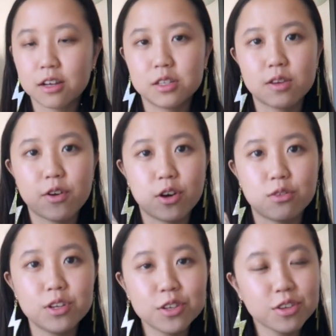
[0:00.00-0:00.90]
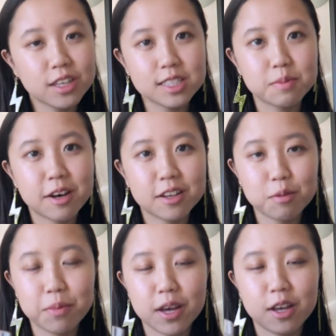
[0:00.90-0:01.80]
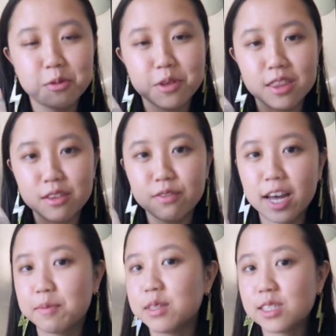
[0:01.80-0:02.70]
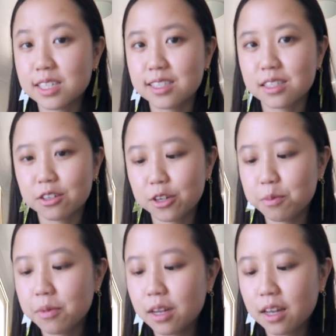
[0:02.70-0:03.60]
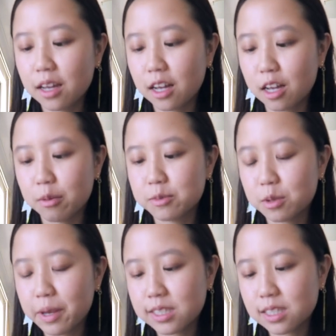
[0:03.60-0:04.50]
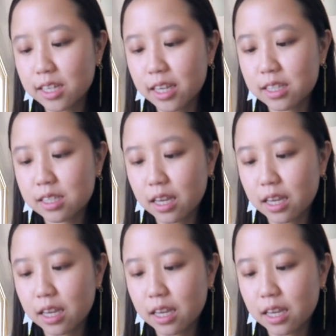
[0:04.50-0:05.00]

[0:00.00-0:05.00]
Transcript: because I've heard really good things about it paired with the vitamin C serum um, so basically it's